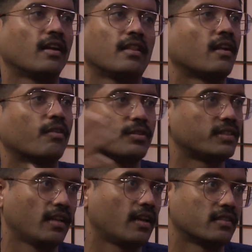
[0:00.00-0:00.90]
they're all
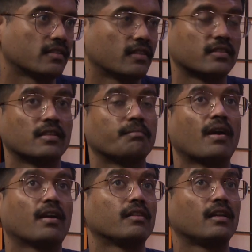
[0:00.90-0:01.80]
teenagers in this, and
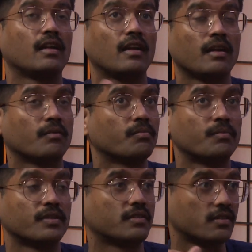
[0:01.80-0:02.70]
apparently it
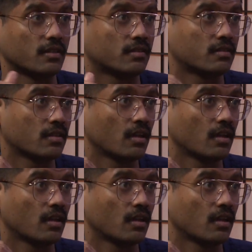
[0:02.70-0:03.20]
was just